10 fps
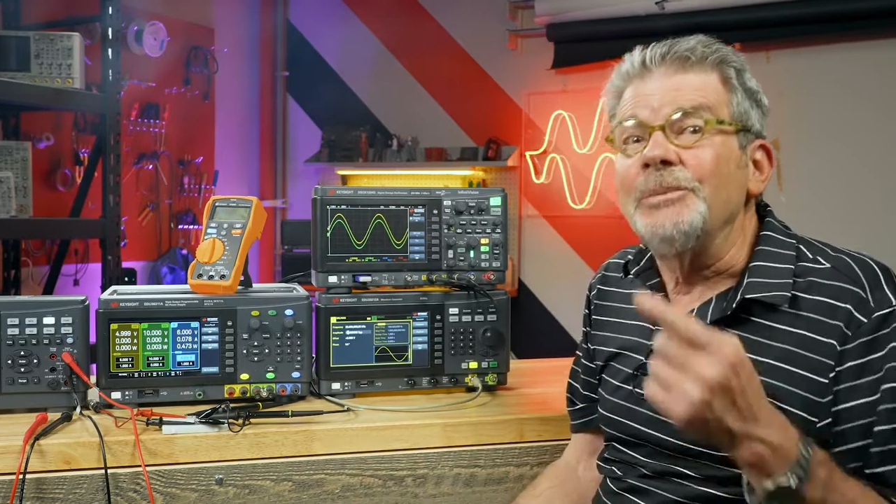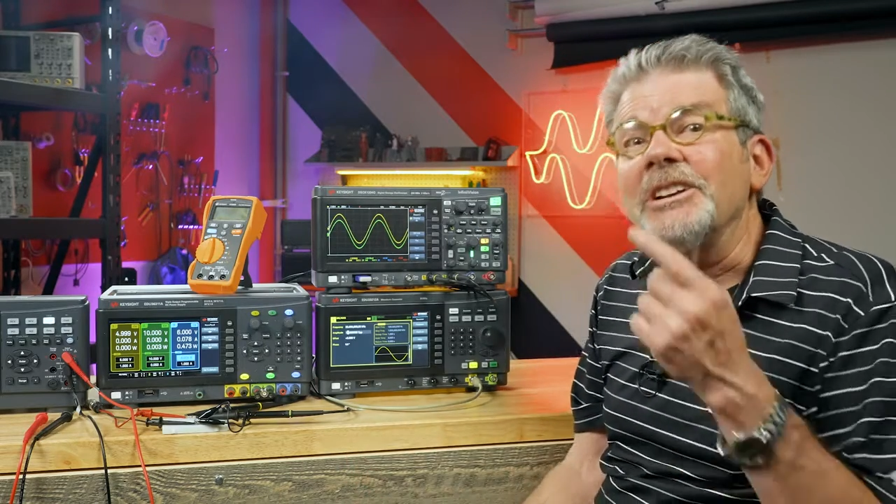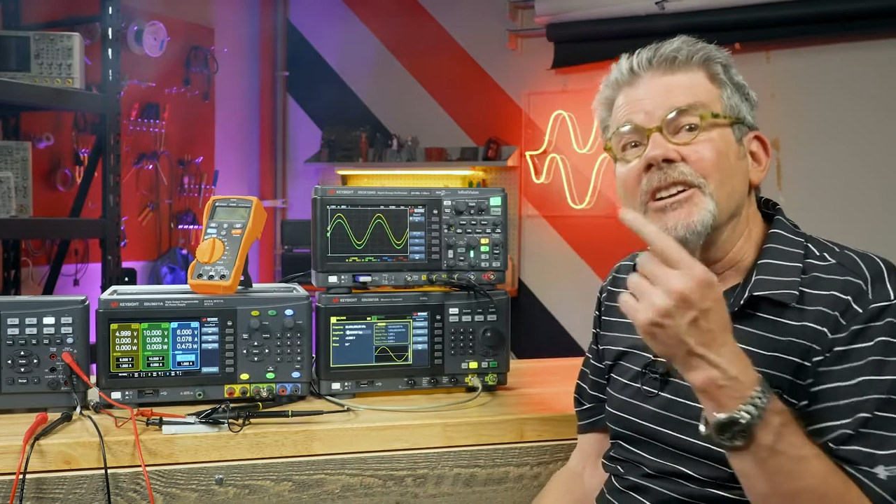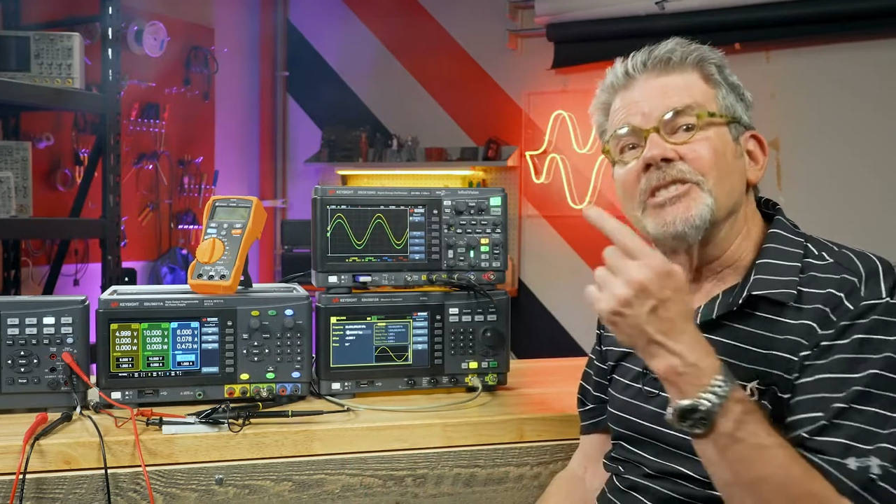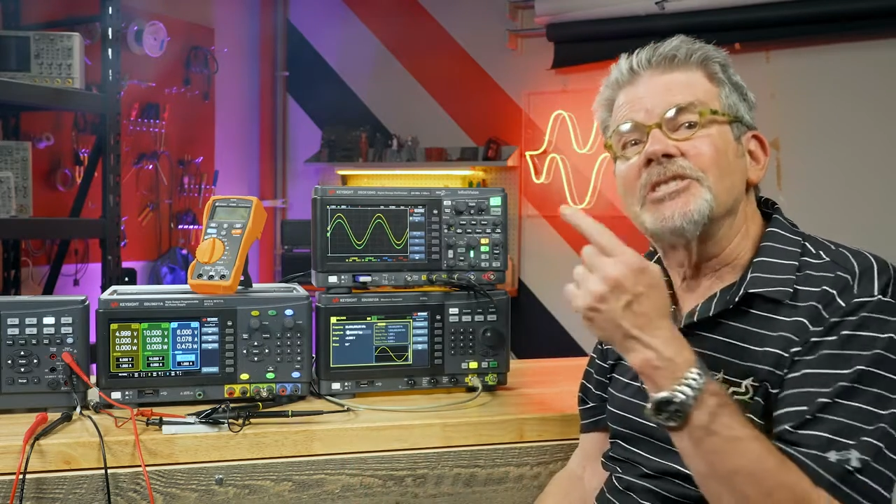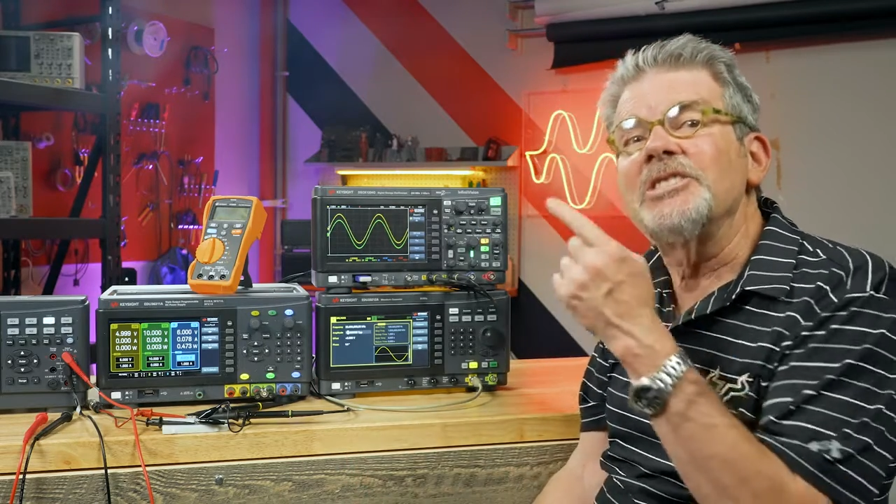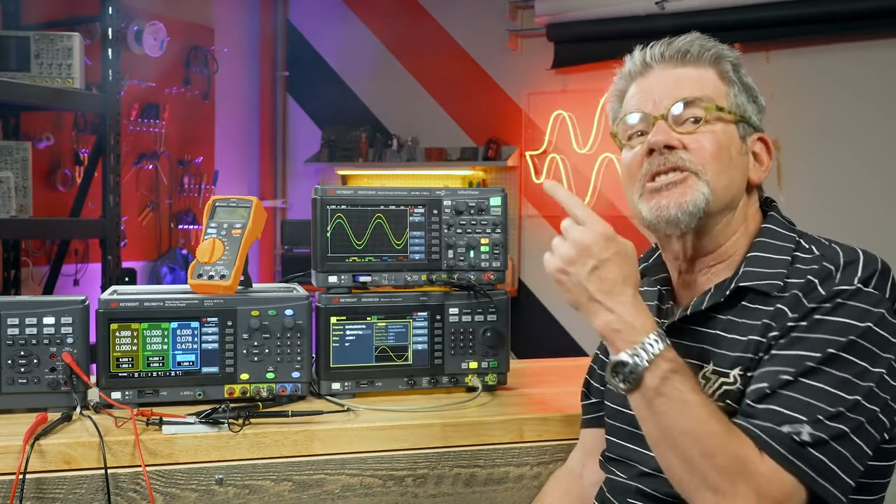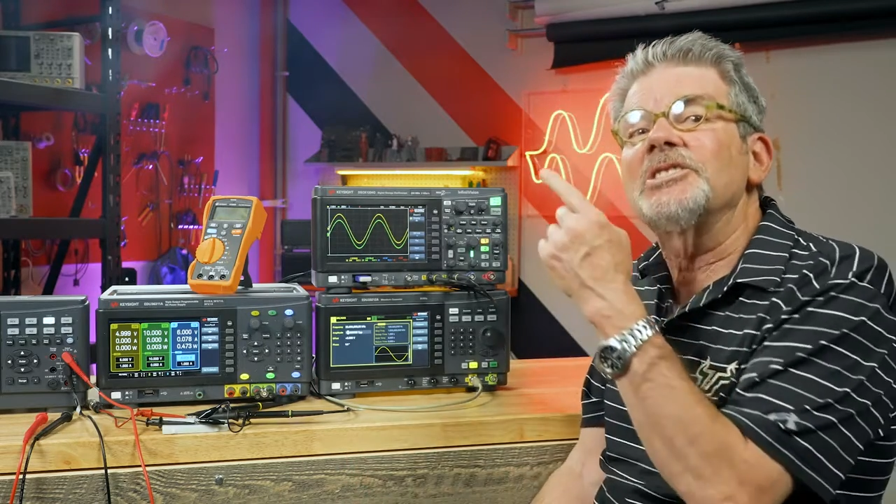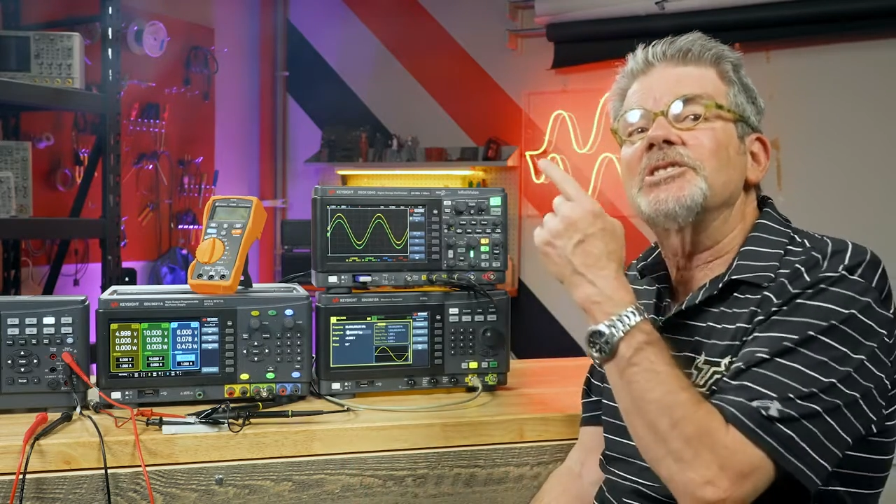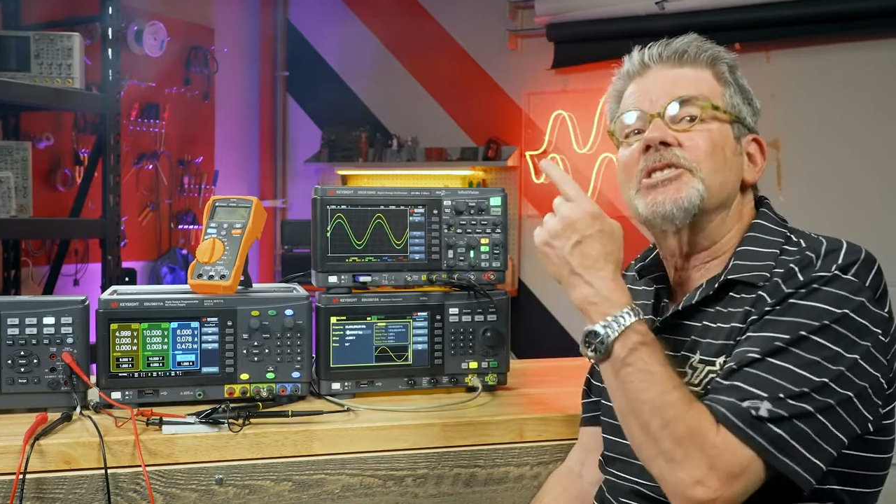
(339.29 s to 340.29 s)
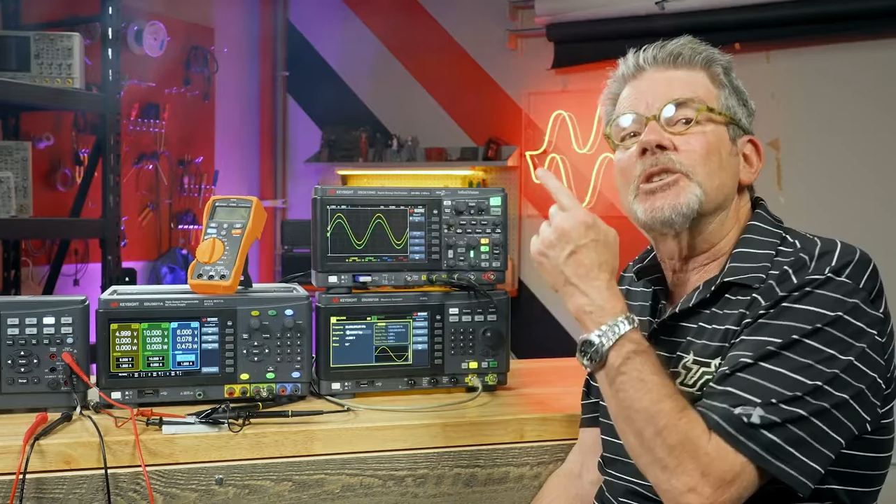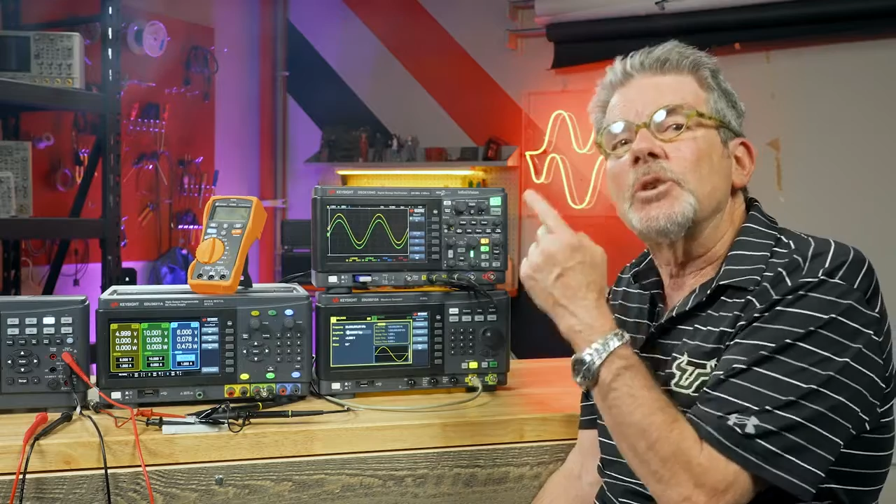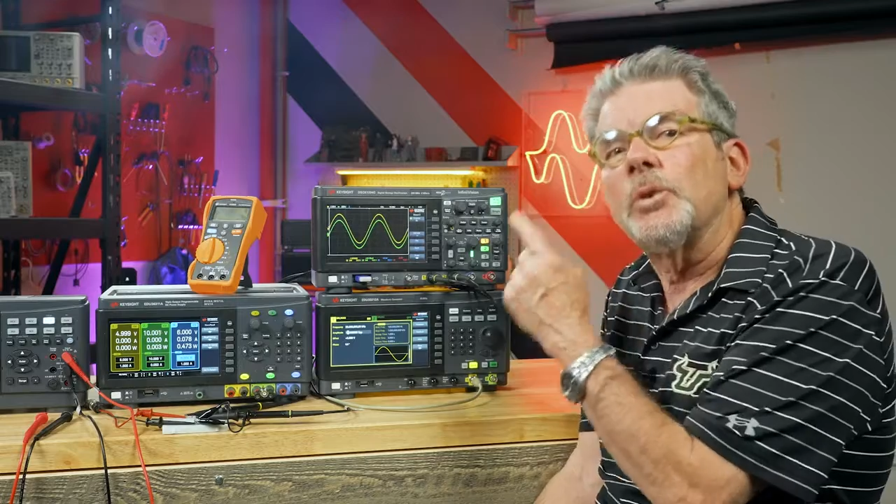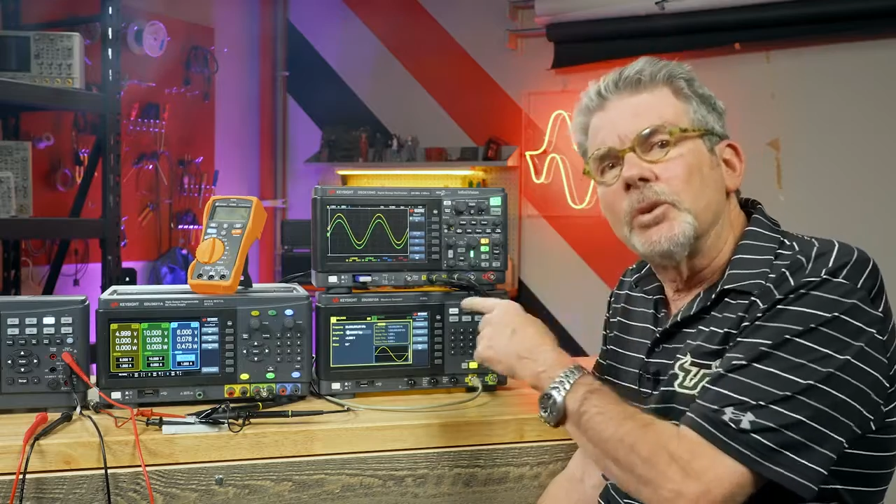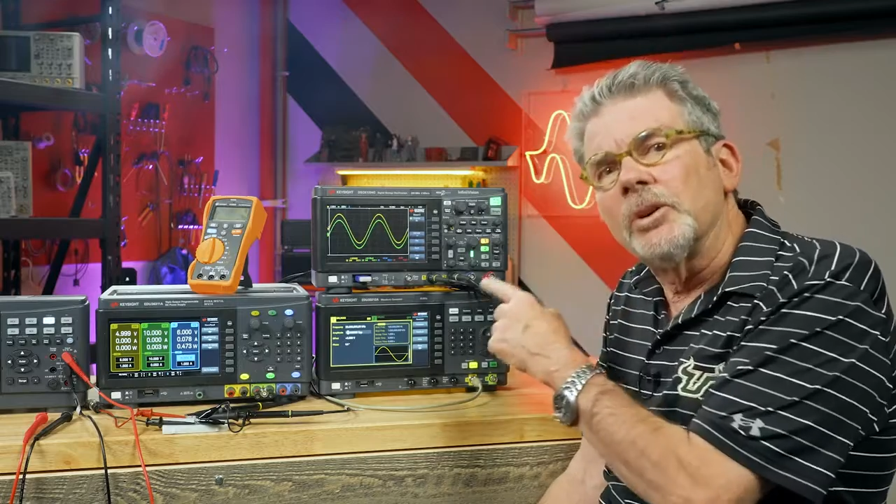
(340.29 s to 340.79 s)
because this is the
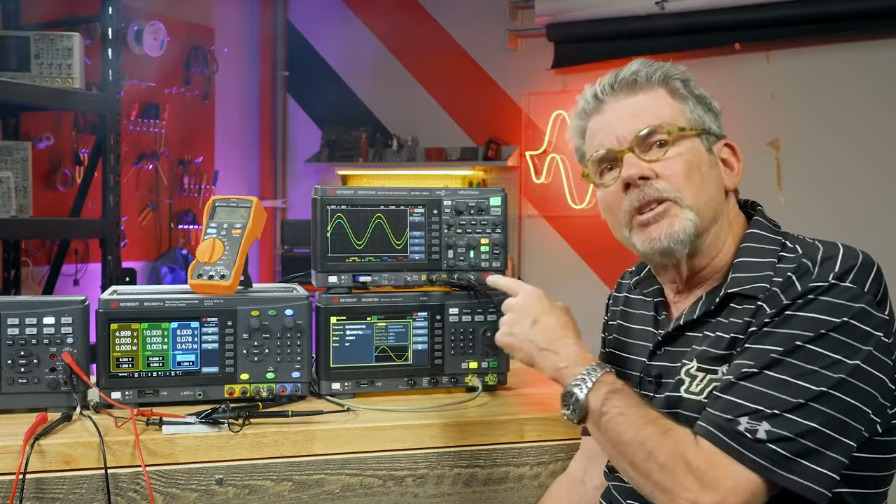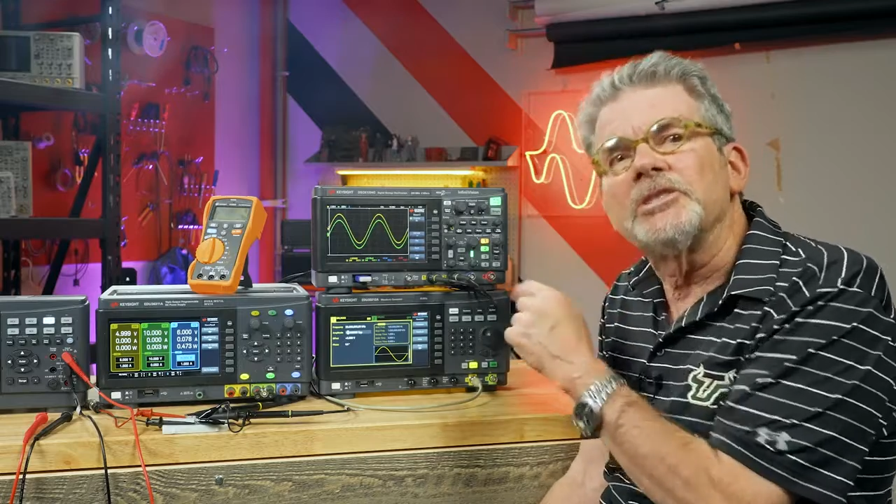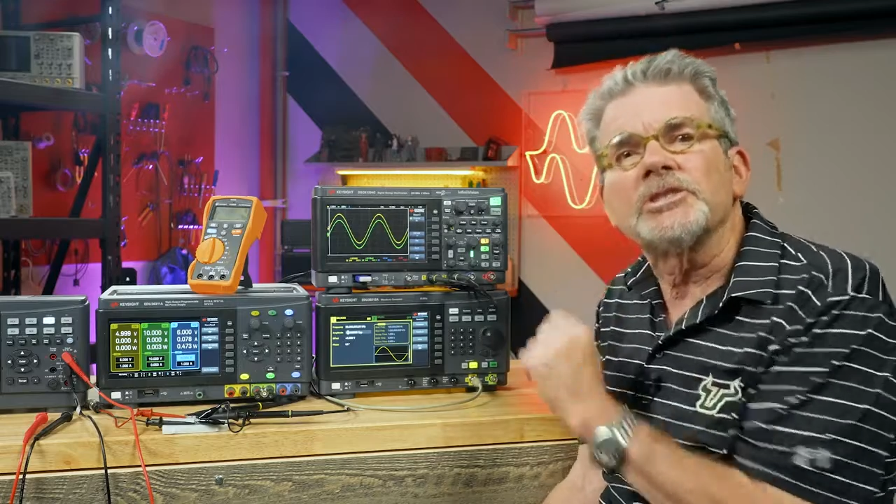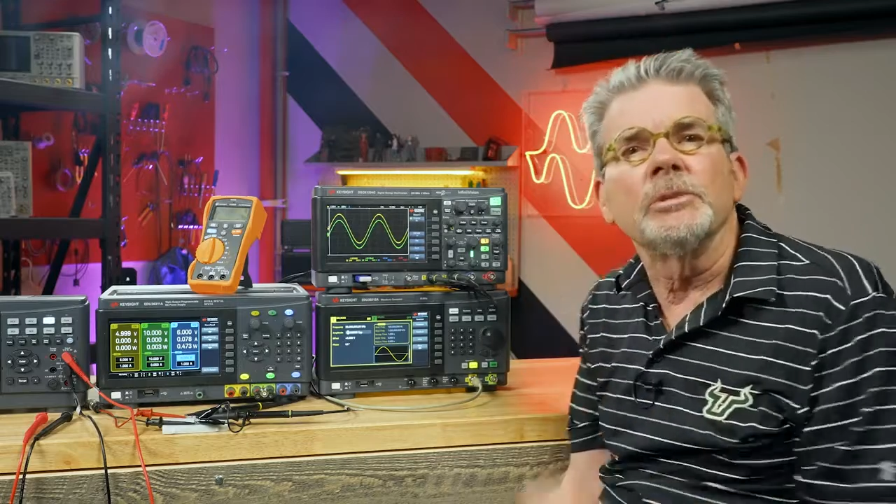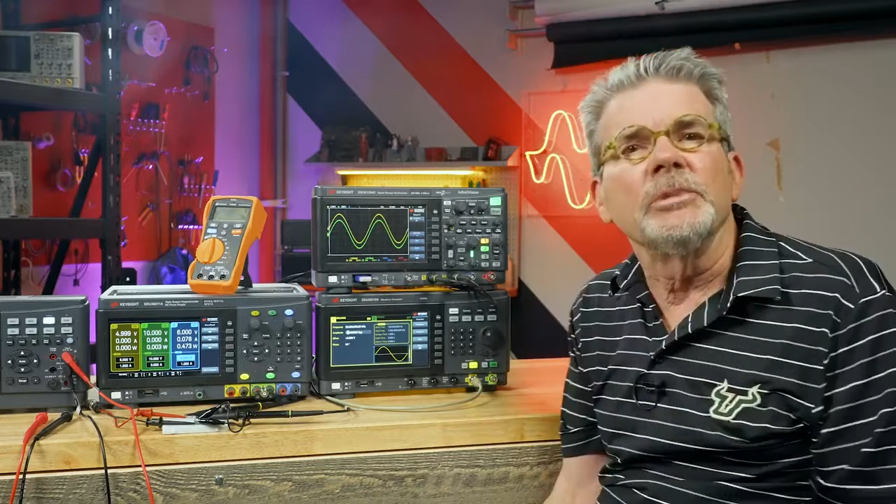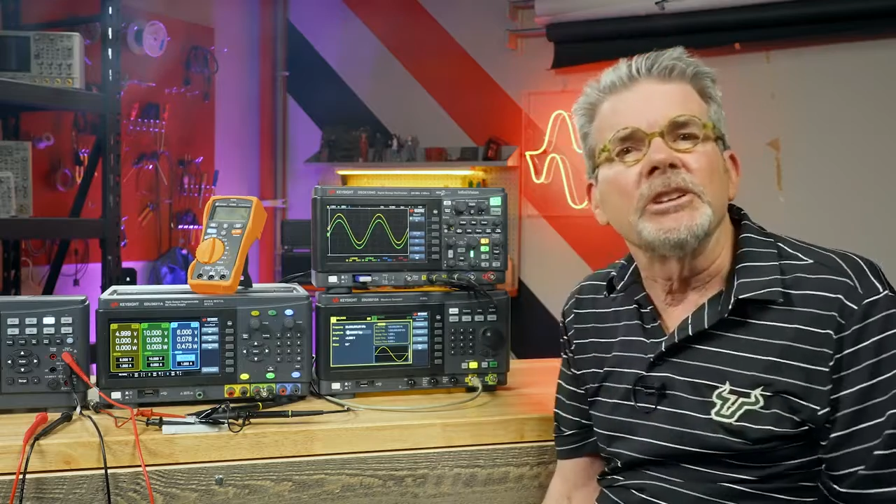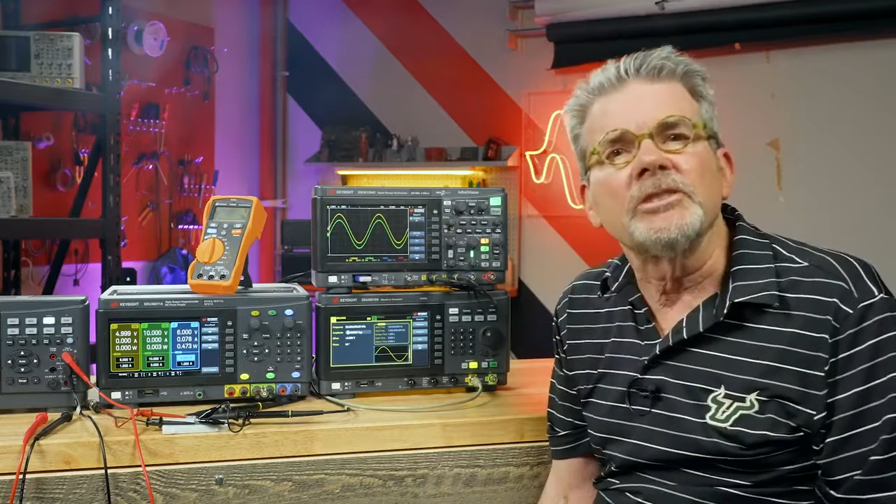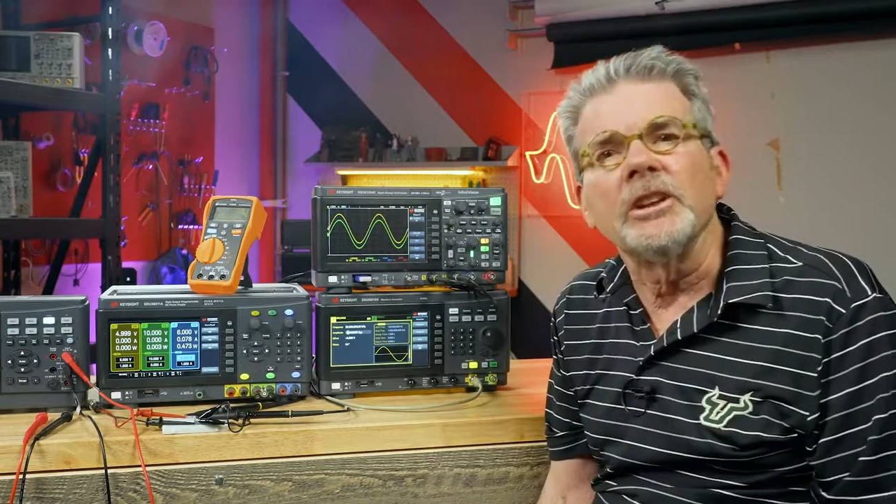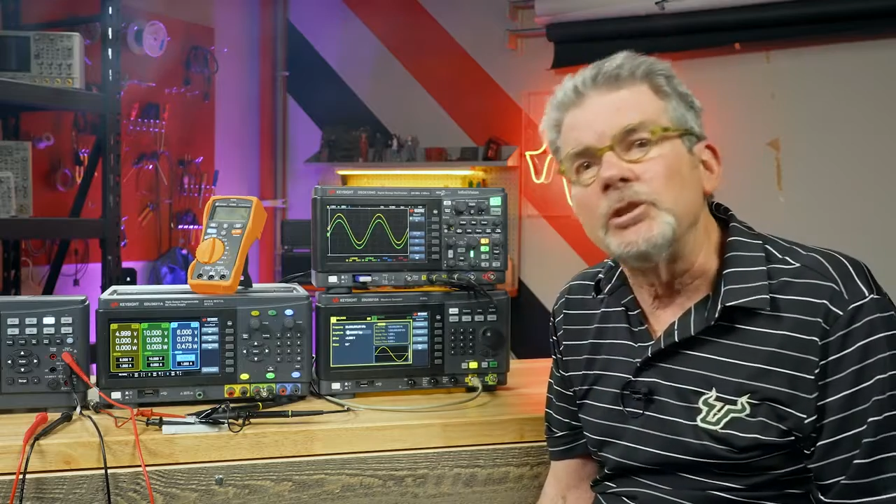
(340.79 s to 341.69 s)
core instrument